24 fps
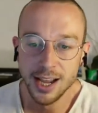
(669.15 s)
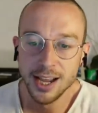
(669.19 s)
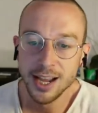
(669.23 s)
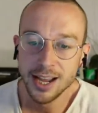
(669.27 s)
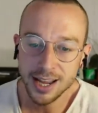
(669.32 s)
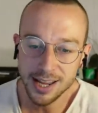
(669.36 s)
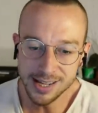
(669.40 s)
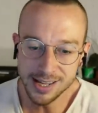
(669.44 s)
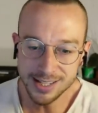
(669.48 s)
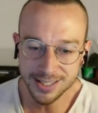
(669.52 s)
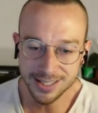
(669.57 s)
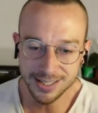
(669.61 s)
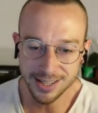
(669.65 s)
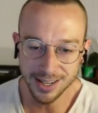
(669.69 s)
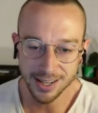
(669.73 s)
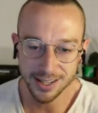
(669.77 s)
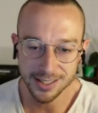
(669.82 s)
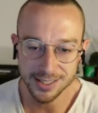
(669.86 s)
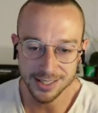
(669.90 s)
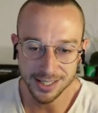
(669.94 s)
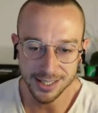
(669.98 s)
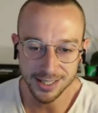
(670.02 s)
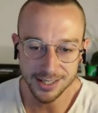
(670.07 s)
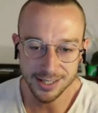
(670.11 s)
He
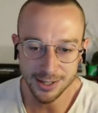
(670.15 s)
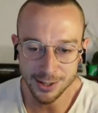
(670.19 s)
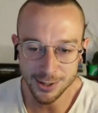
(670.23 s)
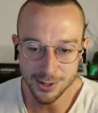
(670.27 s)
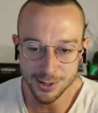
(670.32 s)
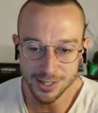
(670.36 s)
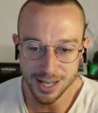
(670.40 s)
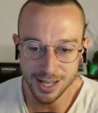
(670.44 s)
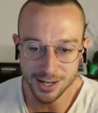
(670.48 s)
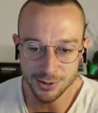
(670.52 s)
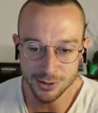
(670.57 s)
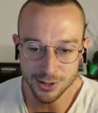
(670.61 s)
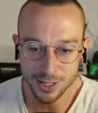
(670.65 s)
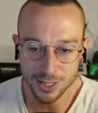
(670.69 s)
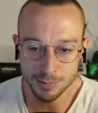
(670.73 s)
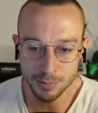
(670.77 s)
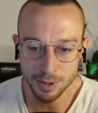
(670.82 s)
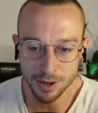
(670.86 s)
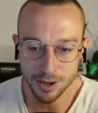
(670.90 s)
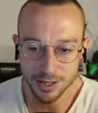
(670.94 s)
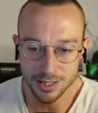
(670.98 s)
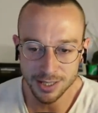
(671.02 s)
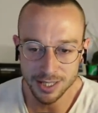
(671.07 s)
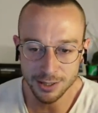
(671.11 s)
started the new centrist
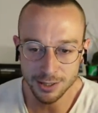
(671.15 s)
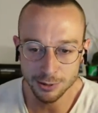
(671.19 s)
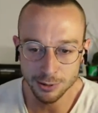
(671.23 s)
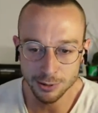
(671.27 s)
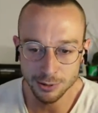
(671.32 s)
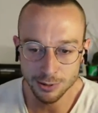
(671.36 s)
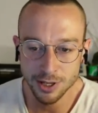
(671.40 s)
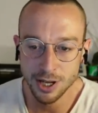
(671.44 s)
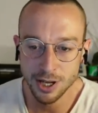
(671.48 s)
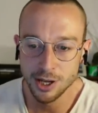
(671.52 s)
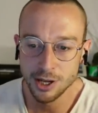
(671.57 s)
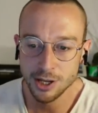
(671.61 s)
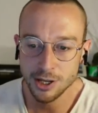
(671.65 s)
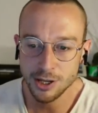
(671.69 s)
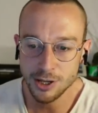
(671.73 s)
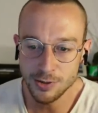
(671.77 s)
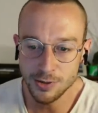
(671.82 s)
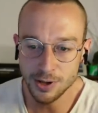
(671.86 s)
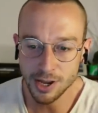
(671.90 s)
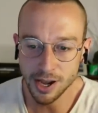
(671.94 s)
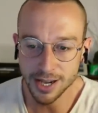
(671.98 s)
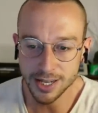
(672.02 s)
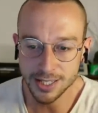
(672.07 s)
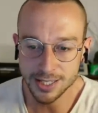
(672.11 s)
party called
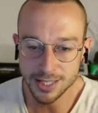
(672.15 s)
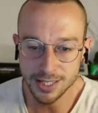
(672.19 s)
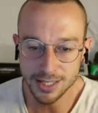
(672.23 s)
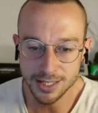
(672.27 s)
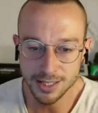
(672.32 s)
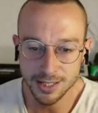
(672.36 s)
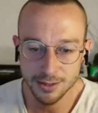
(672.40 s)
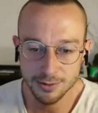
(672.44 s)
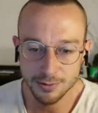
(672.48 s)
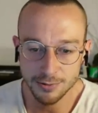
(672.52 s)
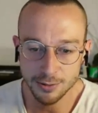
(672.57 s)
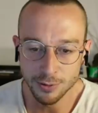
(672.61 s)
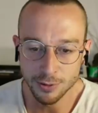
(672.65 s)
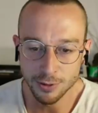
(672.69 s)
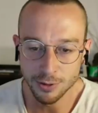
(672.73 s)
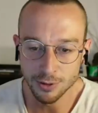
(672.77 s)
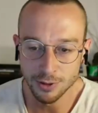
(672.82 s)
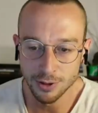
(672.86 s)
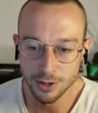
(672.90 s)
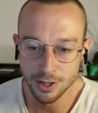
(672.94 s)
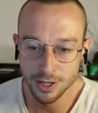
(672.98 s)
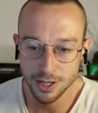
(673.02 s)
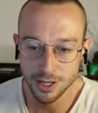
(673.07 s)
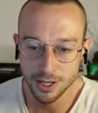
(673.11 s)
United
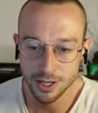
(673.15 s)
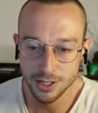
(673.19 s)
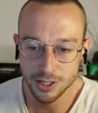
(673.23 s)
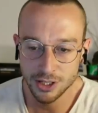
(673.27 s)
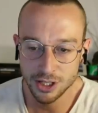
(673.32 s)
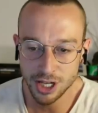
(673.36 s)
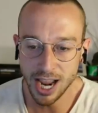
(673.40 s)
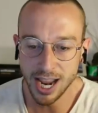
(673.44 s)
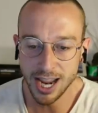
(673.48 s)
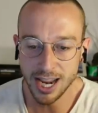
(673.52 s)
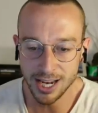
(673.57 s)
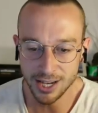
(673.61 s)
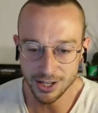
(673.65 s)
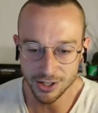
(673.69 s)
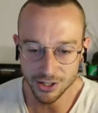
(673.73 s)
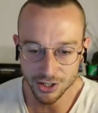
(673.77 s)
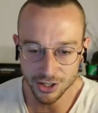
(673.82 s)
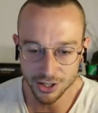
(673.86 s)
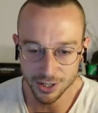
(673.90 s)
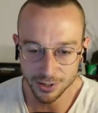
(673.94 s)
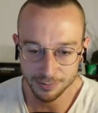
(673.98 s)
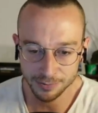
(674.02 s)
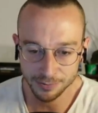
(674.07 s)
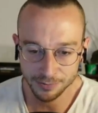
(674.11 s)
for
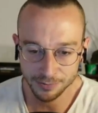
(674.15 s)
Change.